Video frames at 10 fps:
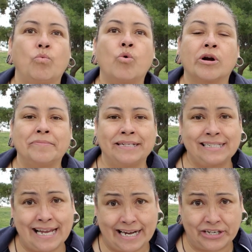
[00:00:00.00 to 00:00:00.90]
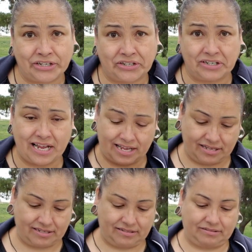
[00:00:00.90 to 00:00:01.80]
warm and tender
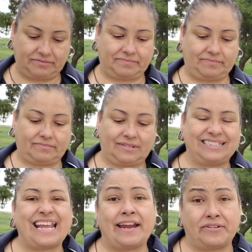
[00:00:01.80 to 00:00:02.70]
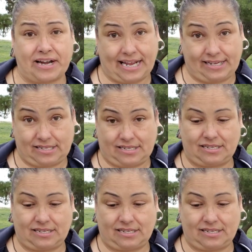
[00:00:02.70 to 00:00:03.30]
day or night.